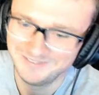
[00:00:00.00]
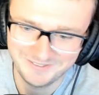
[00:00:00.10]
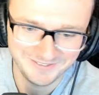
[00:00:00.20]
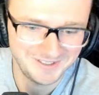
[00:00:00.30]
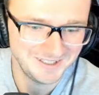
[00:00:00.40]

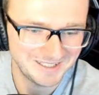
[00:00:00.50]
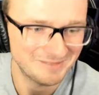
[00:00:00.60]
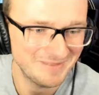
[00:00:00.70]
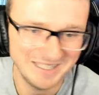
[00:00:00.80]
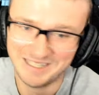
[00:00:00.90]
Fuck,
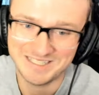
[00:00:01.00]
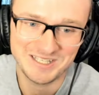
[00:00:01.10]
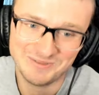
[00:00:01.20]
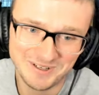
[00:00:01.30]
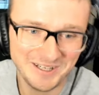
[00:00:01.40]
man. I
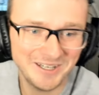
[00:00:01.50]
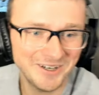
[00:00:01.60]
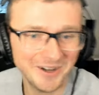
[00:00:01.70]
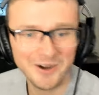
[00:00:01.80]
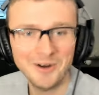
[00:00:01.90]
swear I
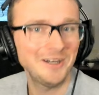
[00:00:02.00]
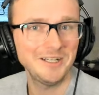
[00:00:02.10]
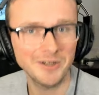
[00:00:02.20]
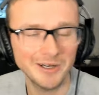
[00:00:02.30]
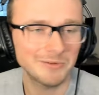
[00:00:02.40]
heard a hard
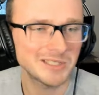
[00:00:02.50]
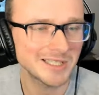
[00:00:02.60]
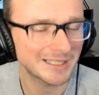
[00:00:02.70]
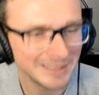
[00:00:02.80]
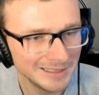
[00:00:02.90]
ER. I was
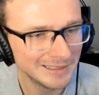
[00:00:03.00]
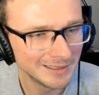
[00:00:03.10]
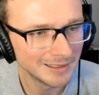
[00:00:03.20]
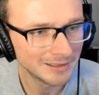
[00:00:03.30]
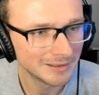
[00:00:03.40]
like,
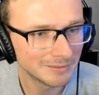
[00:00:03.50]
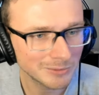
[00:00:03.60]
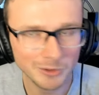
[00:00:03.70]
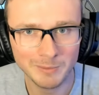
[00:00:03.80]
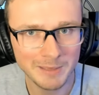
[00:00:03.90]

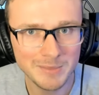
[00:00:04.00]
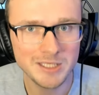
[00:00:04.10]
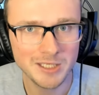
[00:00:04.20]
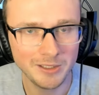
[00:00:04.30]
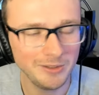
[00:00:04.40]
bro, am I
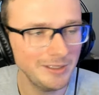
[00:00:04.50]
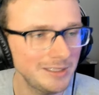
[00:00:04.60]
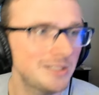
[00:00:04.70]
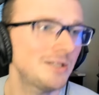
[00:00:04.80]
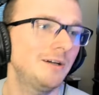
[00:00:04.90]
mishearing
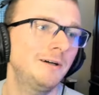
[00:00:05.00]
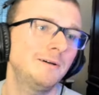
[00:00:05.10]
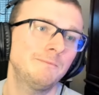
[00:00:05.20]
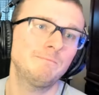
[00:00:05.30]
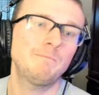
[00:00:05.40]
this?
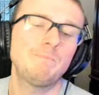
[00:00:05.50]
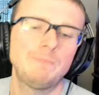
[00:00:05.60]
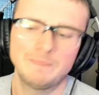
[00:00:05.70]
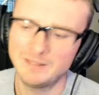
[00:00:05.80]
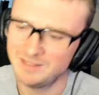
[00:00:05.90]

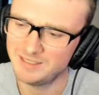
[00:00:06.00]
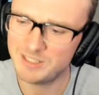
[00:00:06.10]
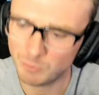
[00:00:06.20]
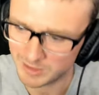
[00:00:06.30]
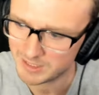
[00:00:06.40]

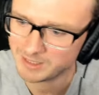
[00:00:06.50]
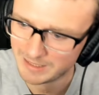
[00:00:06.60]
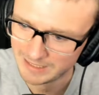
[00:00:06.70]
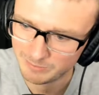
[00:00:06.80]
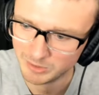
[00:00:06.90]
Was it
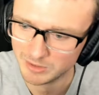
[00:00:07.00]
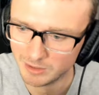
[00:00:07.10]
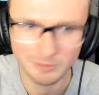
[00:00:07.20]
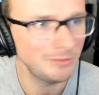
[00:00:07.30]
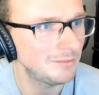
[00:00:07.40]
neighbor,
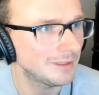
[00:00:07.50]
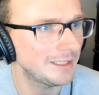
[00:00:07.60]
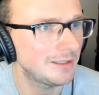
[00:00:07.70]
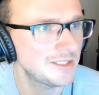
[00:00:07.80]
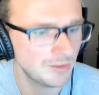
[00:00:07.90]
though?
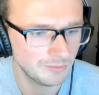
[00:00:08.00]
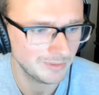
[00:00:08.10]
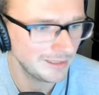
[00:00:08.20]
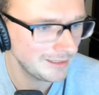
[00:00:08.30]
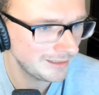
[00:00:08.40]
Like, is it
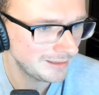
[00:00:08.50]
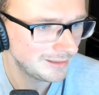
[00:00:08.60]
really?